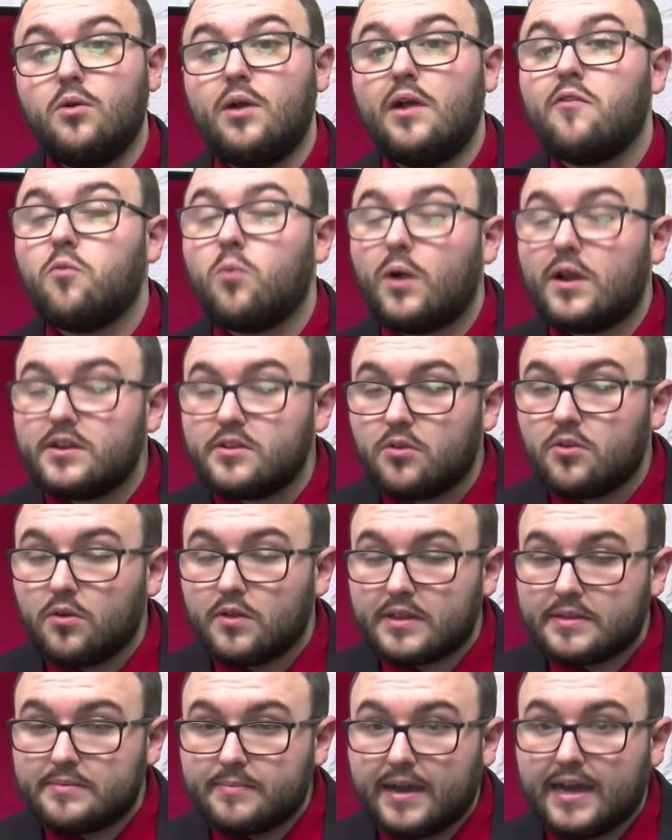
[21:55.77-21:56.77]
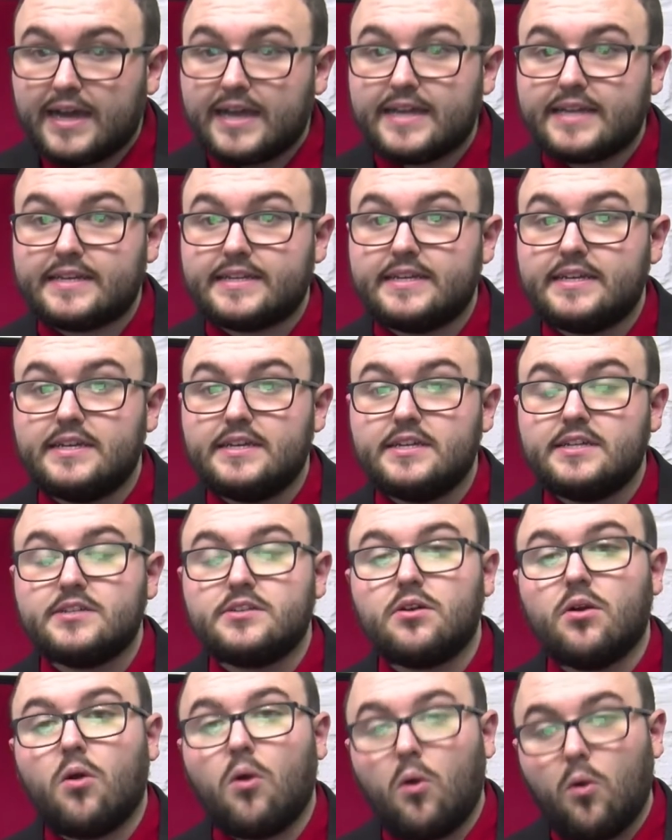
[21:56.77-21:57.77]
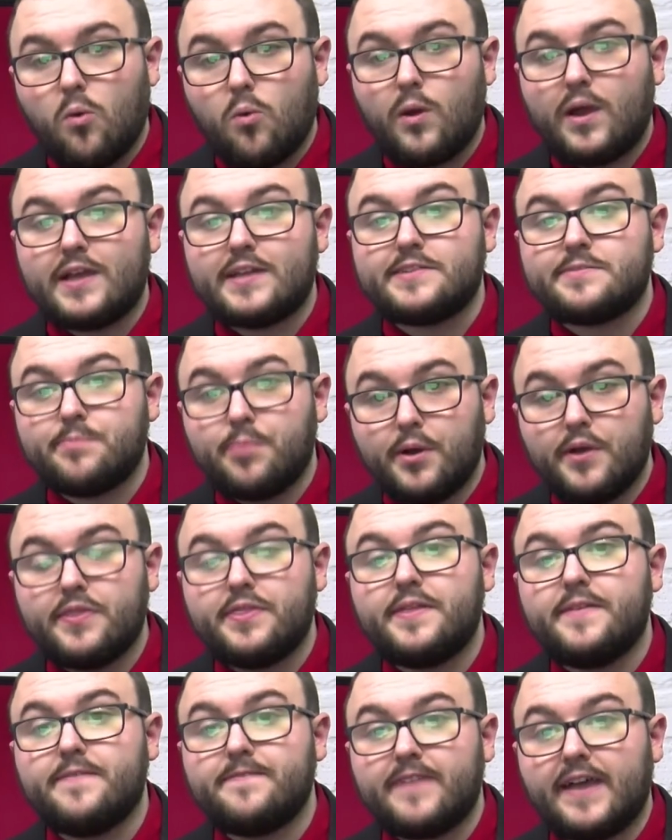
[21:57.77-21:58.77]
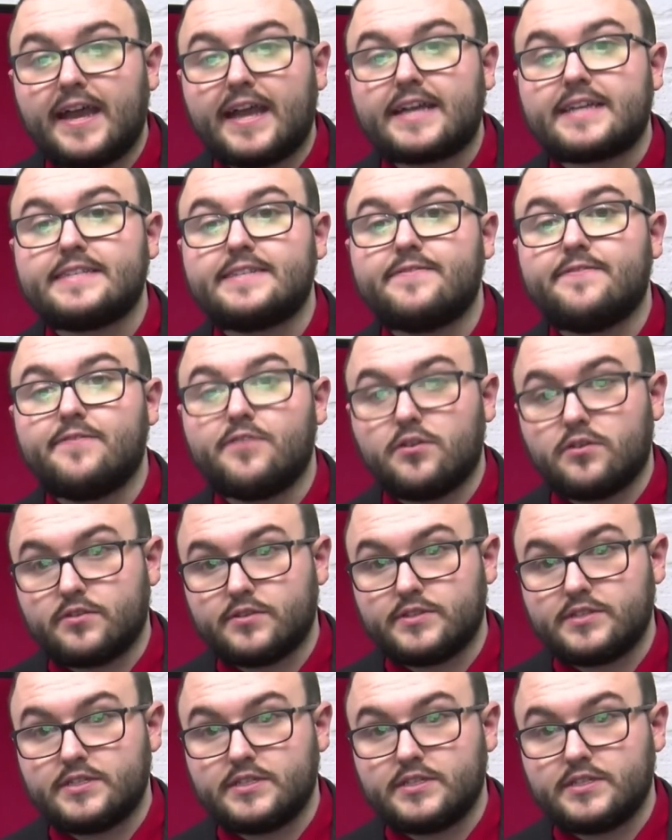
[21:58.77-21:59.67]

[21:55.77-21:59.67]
have one goal in mind, to always put the facts first.